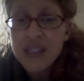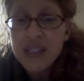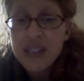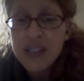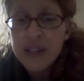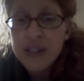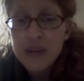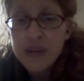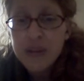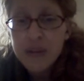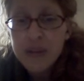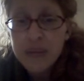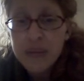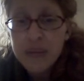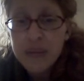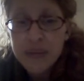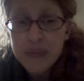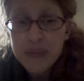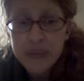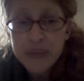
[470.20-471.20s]

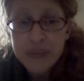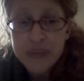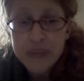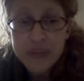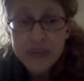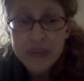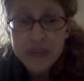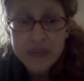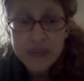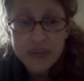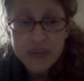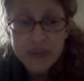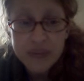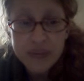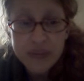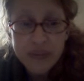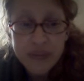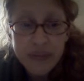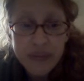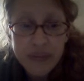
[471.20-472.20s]

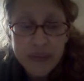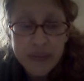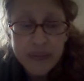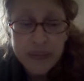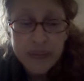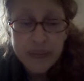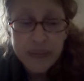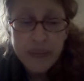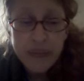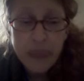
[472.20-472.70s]
No one is speaking in this clip.